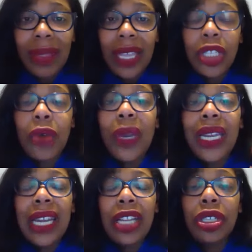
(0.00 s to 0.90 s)
So we
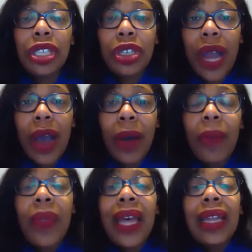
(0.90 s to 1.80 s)
need you to grow.
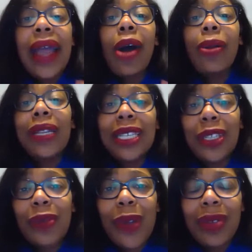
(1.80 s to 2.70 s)
Not only does the
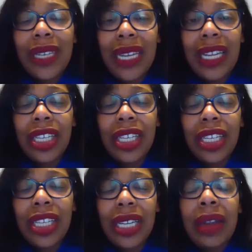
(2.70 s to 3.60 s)
world need
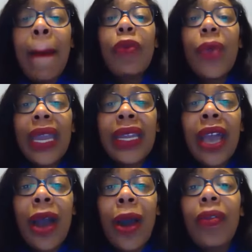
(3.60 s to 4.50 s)
it, but
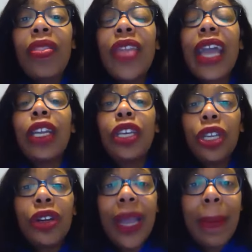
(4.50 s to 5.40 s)
we know that
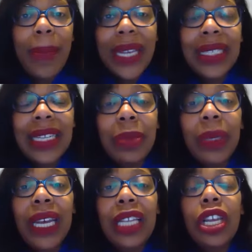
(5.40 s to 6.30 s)
you're in business
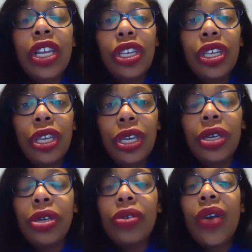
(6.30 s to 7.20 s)
because
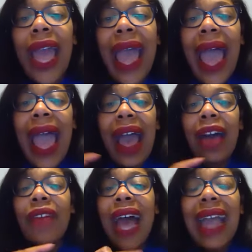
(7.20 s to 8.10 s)
you have
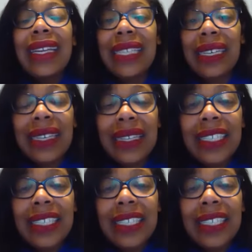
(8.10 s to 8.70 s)
ideas,